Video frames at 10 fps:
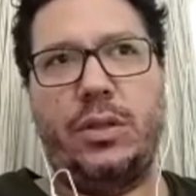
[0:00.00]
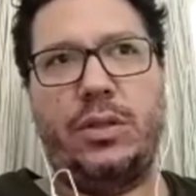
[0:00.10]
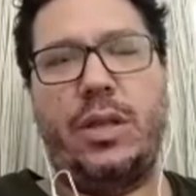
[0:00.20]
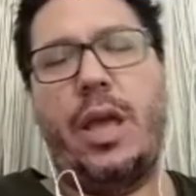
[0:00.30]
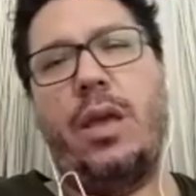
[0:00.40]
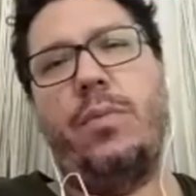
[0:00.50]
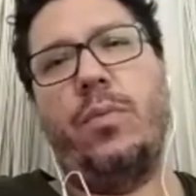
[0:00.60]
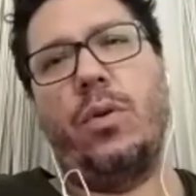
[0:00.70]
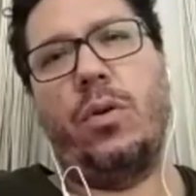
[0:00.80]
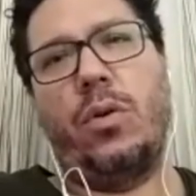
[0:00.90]
same
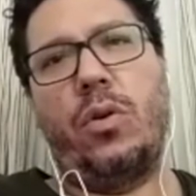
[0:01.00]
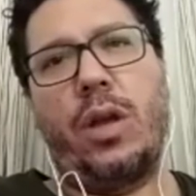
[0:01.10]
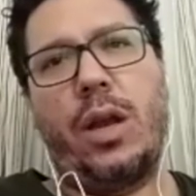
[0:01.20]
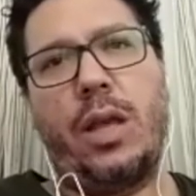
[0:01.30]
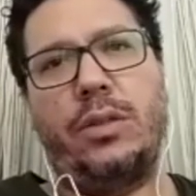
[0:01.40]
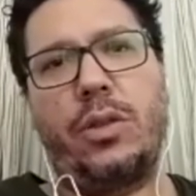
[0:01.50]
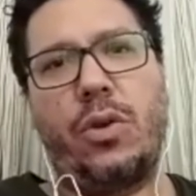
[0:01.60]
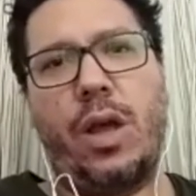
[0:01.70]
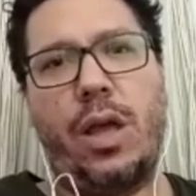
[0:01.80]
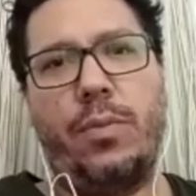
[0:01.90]
organized
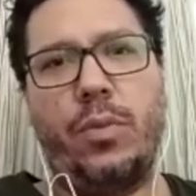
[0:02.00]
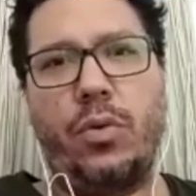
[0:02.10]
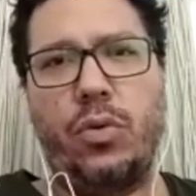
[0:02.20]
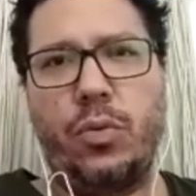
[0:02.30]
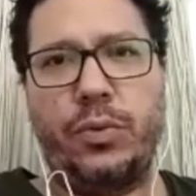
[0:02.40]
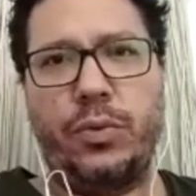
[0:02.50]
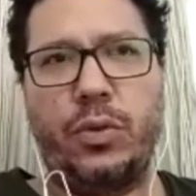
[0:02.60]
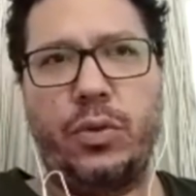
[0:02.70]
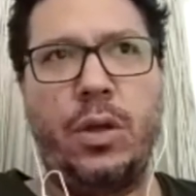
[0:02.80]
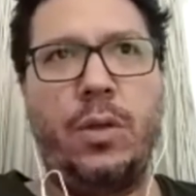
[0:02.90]
crime groups.
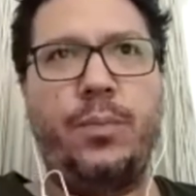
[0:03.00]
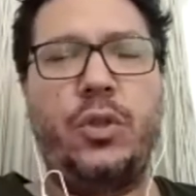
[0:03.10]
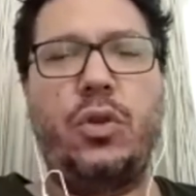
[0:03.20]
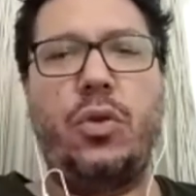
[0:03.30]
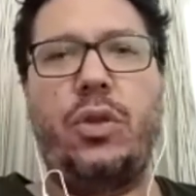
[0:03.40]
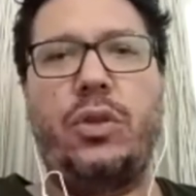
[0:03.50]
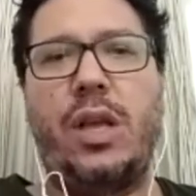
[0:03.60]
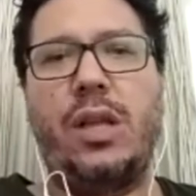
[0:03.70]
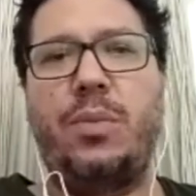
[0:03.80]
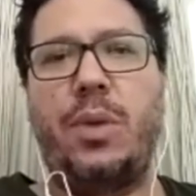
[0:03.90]
So the
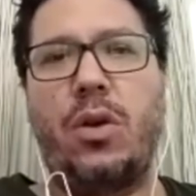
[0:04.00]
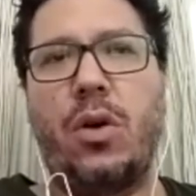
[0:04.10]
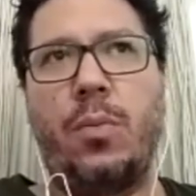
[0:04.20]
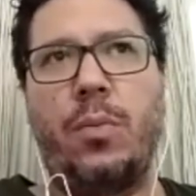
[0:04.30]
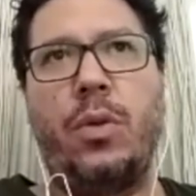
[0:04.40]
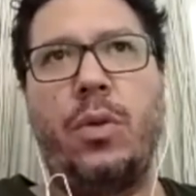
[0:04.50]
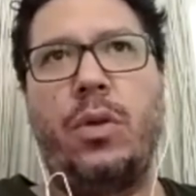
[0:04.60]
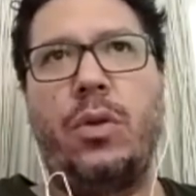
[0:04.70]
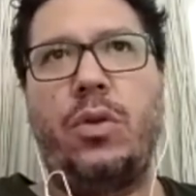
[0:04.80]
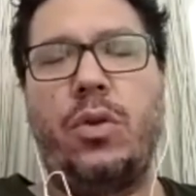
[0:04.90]
jails become,
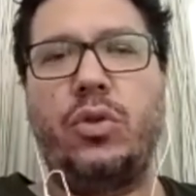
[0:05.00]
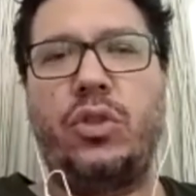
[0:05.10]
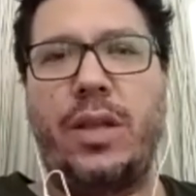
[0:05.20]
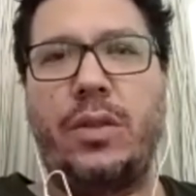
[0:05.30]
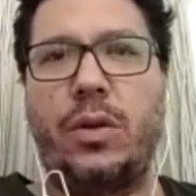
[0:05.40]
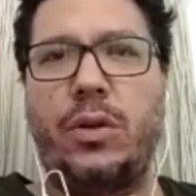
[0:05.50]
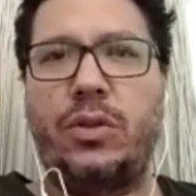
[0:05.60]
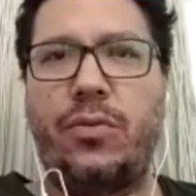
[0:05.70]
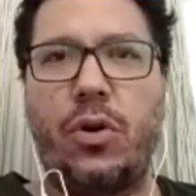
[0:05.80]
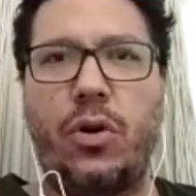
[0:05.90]
you know, centers
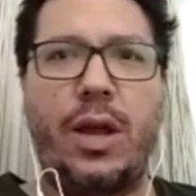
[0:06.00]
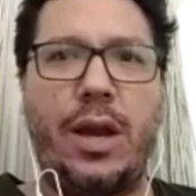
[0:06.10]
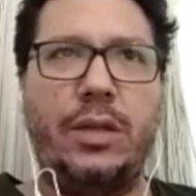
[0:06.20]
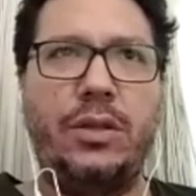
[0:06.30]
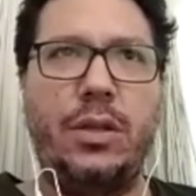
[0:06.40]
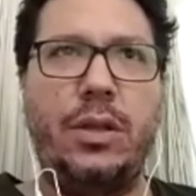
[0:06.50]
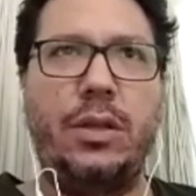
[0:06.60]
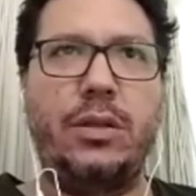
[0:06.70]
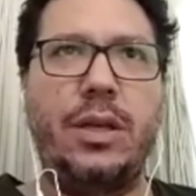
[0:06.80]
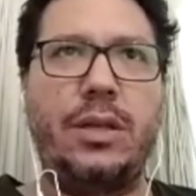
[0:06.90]
for organizing
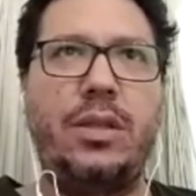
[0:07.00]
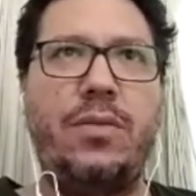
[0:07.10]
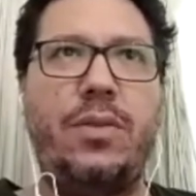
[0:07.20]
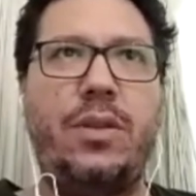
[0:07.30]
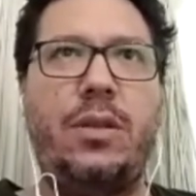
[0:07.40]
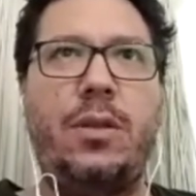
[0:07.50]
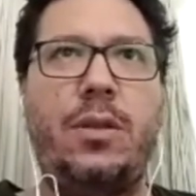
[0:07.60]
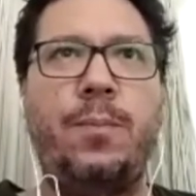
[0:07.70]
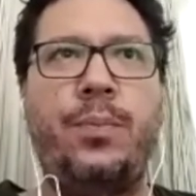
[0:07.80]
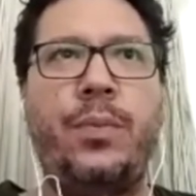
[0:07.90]
this activity.
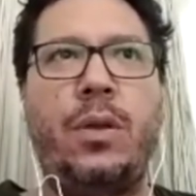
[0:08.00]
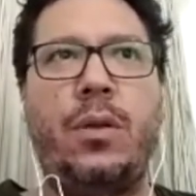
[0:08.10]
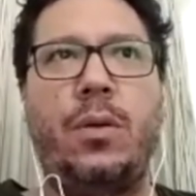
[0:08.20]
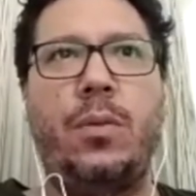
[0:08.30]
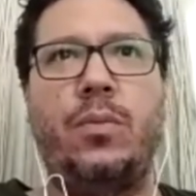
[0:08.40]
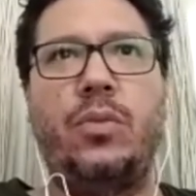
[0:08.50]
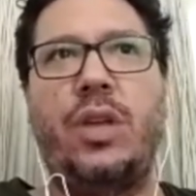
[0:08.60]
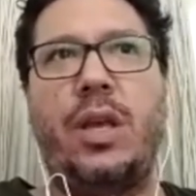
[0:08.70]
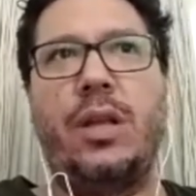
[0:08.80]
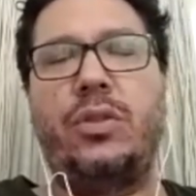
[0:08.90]

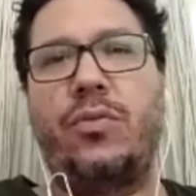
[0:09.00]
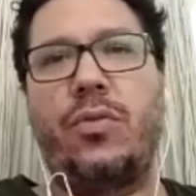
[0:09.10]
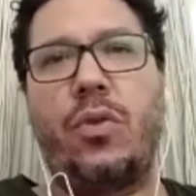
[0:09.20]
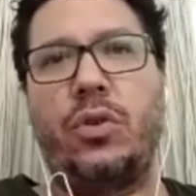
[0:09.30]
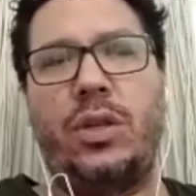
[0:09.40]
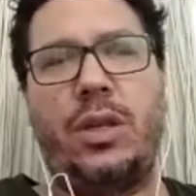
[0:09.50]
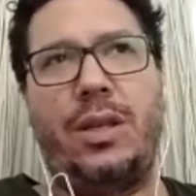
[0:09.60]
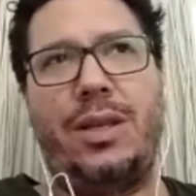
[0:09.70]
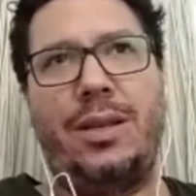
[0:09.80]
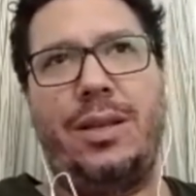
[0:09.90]
Jails, of course,
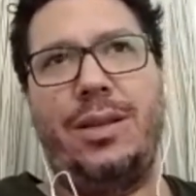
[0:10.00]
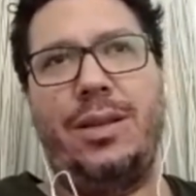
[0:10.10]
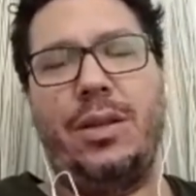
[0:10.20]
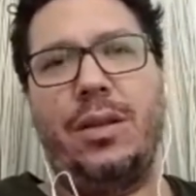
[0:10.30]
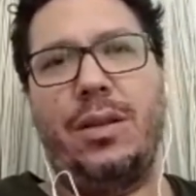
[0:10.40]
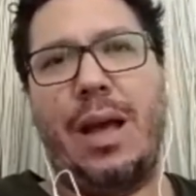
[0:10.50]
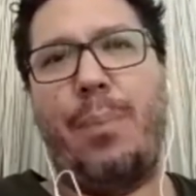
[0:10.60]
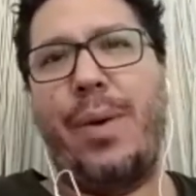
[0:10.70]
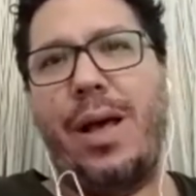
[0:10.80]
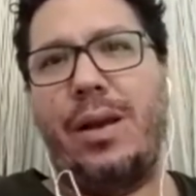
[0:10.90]
in
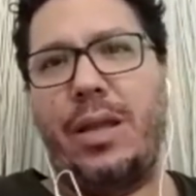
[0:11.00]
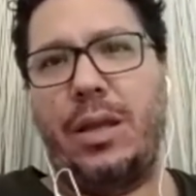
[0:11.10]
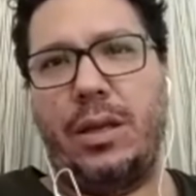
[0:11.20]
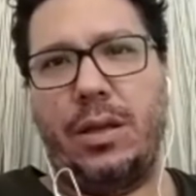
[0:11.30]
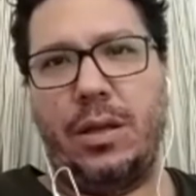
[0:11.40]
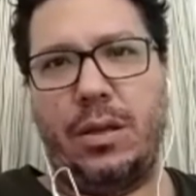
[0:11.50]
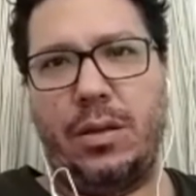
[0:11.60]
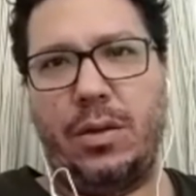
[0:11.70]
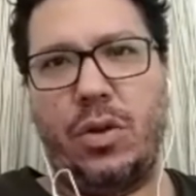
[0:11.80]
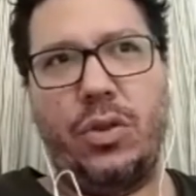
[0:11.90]
appalling
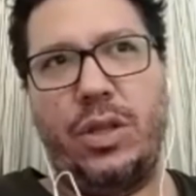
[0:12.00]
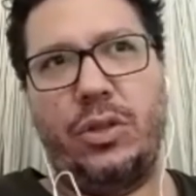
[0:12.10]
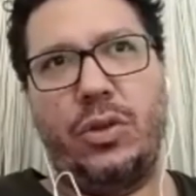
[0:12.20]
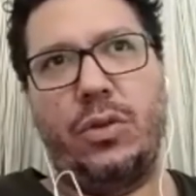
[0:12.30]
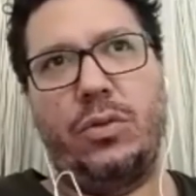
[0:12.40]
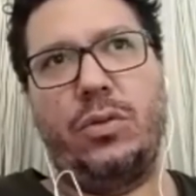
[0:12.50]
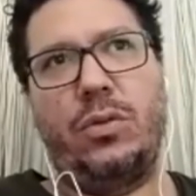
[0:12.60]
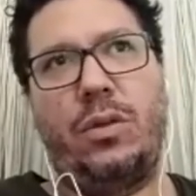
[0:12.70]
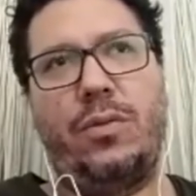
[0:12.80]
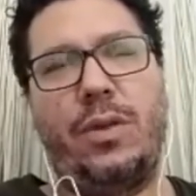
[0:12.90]
conditions
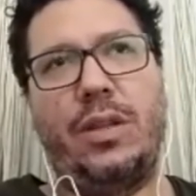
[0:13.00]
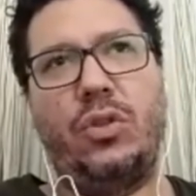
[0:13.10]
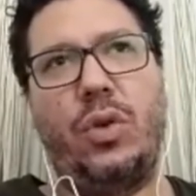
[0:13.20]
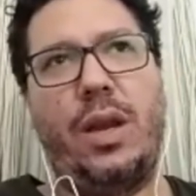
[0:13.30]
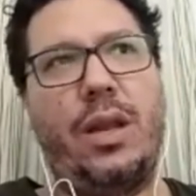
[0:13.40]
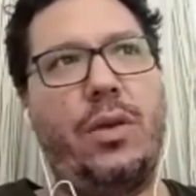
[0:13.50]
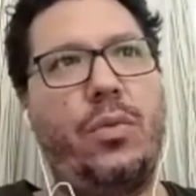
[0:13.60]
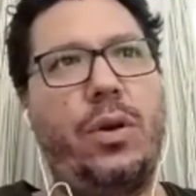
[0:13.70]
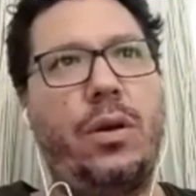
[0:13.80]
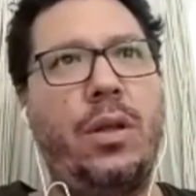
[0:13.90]
in Venezuela, where